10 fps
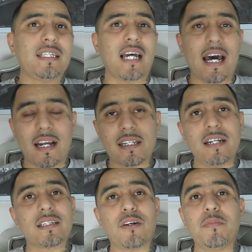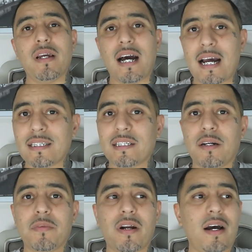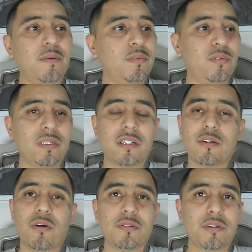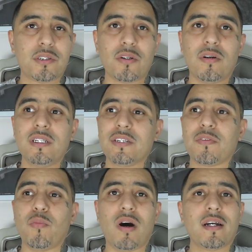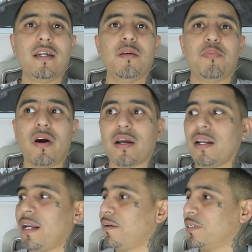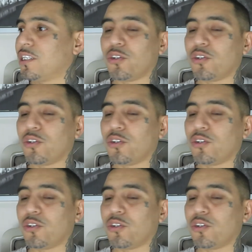It's hot out there. It's gonna be a hot summer. I went to the grocery store, and just from walking in the parking lot, I was